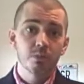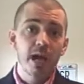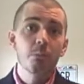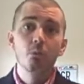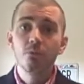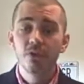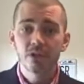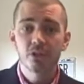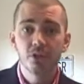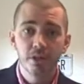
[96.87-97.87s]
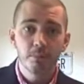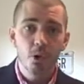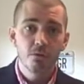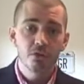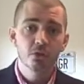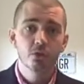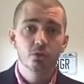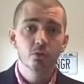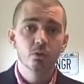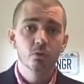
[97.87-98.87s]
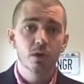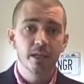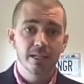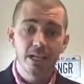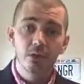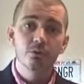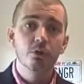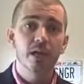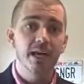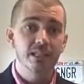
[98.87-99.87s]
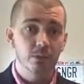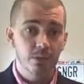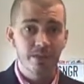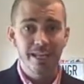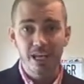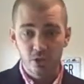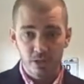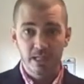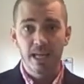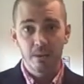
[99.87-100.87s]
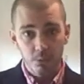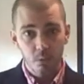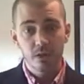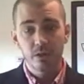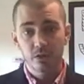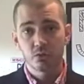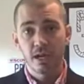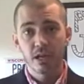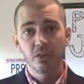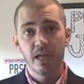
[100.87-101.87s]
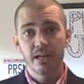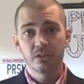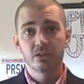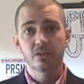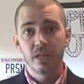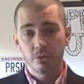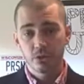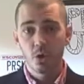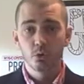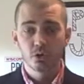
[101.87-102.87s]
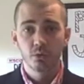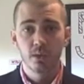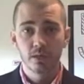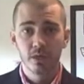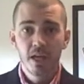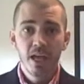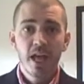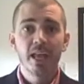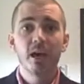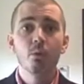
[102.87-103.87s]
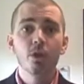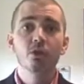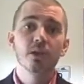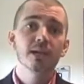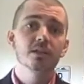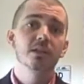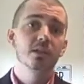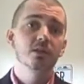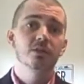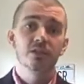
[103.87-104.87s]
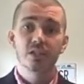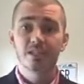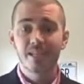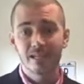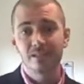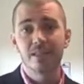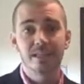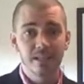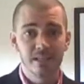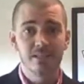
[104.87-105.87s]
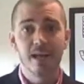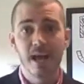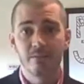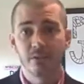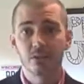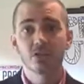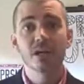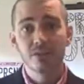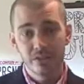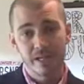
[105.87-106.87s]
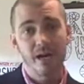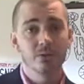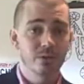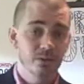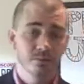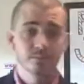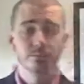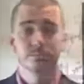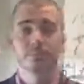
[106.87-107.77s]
now move this clip over to an interview that I did with an agent that came to one of these training classes that I was coaching with, and I want you guys to hear the success that he's having. Check this out. What's